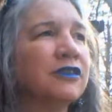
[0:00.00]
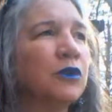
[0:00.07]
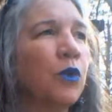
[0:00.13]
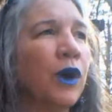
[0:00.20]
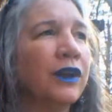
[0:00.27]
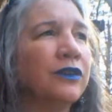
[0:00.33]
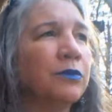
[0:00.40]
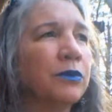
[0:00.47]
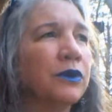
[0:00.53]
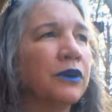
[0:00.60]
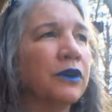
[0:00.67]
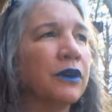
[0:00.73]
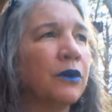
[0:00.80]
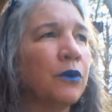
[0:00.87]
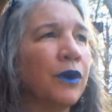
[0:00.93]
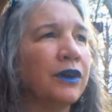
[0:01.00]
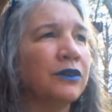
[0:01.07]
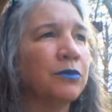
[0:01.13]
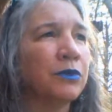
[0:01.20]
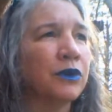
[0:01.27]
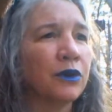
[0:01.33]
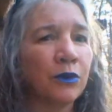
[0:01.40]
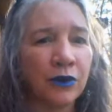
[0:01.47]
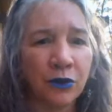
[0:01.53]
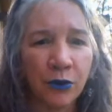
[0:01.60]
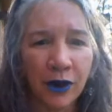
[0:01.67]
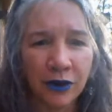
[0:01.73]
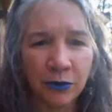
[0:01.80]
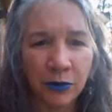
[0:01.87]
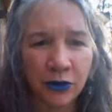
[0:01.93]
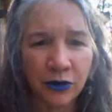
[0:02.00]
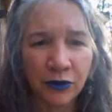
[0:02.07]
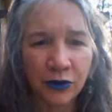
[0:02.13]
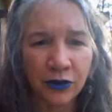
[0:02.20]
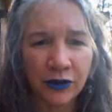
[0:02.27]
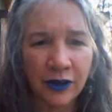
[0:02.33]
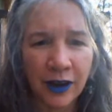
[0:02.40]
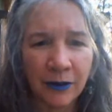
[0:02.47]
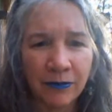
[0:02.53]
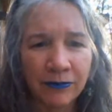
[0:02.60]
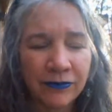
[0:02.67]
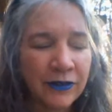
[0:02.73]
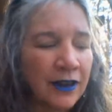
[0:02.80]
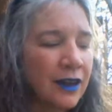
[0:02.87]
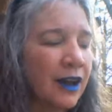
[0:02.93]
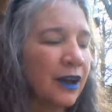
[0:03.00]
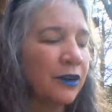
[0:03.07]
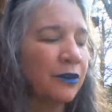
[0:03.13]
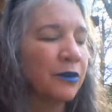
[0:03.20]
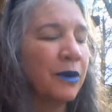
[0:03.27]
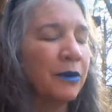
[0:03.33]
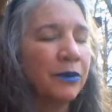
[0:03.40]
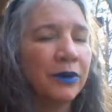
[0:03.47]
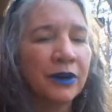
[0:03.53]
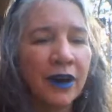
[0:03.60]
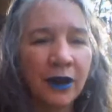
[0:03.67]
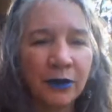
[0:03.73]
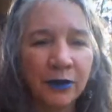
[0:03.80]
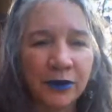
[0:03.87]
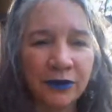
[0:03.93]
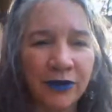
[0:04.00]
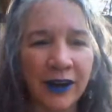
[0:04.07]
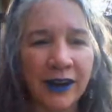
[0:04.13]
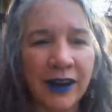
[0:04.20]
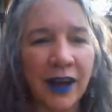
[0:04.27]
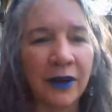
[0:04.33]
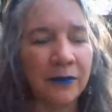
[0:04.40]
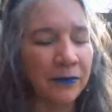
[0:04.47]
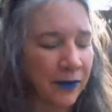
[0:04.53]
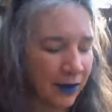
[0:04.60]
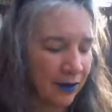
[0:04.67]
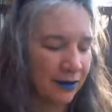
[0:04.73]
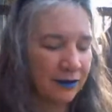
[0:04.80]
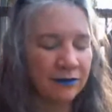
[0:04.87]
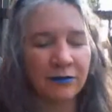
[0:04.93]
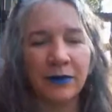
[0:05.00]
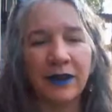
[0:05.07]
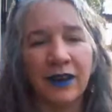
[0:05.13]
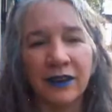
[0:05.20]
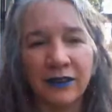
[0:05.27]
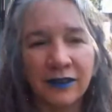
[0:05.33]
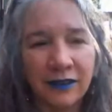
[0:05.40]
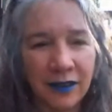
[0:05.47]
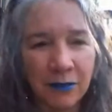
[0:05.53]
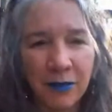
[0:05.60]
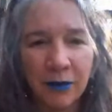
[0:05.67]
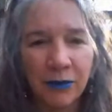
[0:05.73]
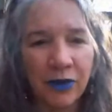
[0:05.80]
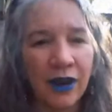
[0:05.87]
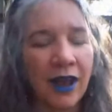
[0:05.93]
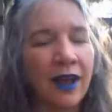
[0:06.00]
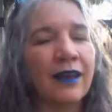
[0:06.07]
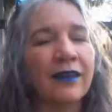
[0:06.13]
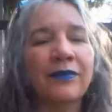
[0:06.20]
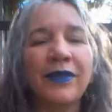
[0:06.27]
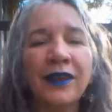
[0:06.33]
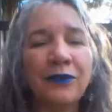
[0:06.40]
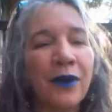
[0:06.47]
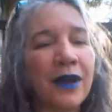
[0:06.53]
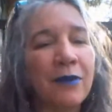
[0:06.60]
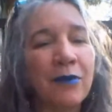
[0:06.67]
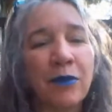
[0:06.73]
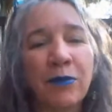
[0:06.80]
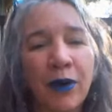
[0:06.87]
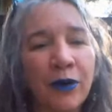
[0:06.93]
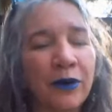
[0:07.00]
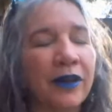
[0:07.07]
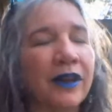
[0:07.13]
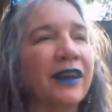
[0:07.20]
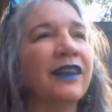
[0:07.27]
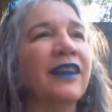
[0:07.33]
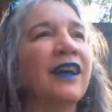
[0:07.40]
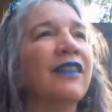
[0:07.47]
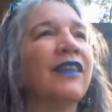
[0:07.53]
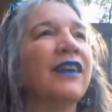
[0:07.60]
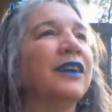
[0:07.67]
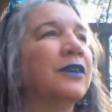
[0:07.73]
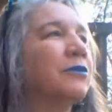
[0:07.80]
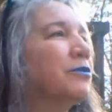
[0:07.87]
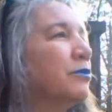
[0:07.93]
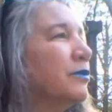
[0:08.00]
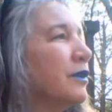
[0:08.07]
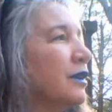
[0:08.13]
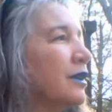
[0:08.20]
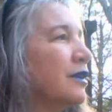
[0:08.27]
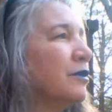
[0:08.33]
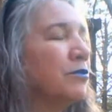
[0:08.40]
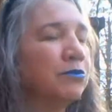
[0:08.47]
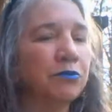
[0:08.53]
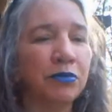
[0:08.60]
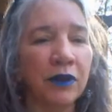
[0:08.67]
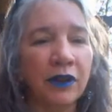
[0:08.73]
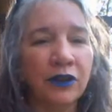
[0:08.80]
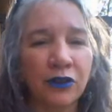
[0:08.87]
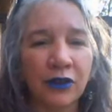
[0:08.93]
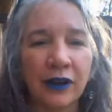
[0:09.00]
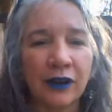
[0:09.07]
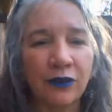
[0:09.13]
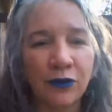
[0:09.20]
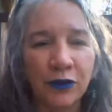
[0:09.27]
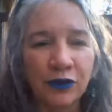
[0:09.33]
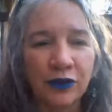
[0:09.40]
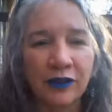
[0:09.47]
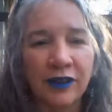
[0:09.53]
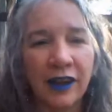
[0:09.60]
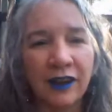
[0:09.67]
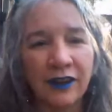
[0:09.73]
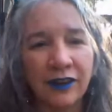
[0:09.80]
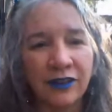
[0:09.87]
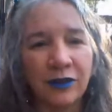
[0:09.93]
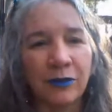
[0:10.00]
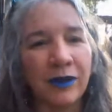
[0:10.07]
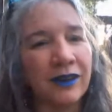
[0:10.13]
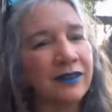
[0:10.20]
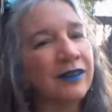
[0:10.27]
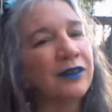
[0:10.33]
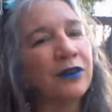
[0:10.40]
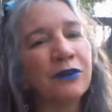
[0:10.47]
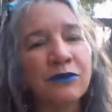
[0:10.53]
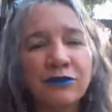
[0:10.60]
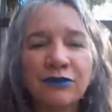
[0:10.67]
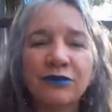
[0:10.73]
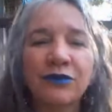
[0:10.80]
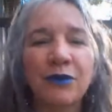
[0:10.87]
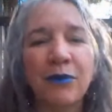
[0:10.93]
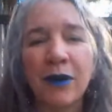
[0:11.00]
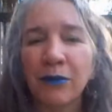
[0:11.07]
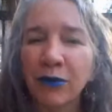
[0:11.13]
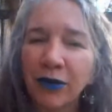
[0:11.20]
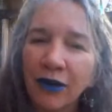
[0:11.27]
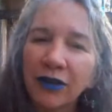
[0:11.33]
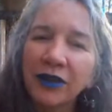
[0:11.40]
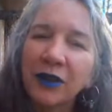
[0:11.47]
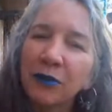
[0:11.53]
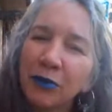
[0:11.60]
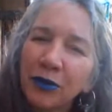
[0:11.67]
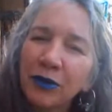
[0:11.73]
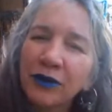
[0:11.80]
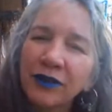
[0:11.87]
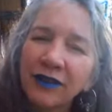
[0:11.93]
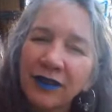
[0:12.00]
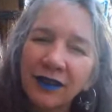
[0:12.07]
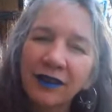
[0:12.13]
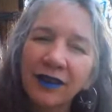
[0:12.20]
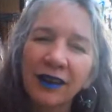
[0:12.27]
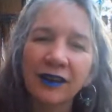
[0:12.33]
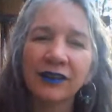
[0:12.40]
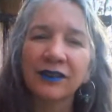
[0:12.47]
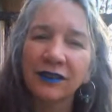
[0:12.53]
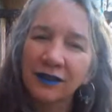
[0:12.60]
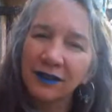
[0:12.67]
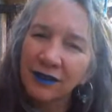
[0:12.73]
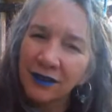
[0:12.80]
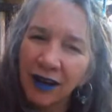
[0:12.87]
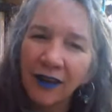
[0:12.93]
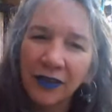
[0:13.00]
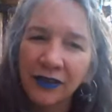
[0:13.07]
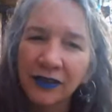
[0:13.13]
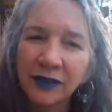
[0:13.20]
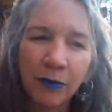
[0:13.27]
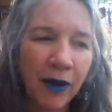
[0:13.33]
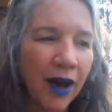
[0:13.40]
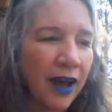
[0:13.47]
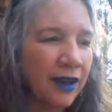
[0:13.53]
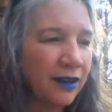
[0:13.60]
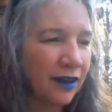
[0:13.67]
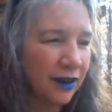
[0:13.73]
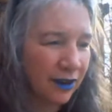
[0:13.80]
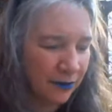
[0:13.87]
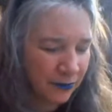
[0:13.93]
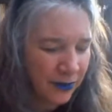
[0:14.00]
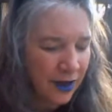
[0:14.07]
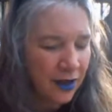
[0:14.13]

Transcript: Weisberg. What's Weisberg's first name? I don't remember. I will find out because the memory, that's why I'm a poet and not like a blood transfusion technician, because I don't remember all the important details on the spot, you know?